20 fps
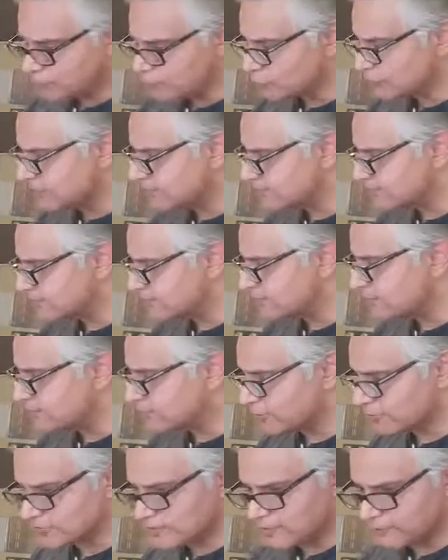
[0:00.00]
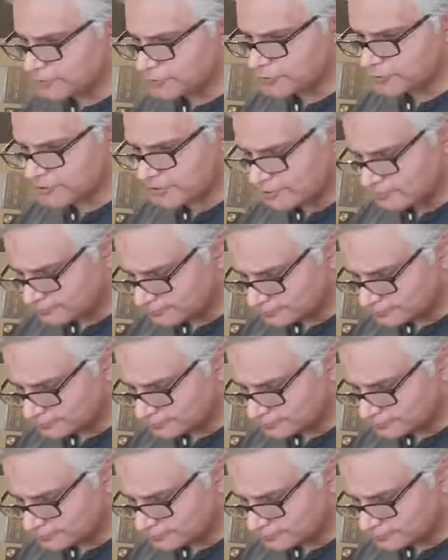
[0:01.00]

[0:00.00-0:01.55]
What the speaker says: course, I'll say that because I've cooked it.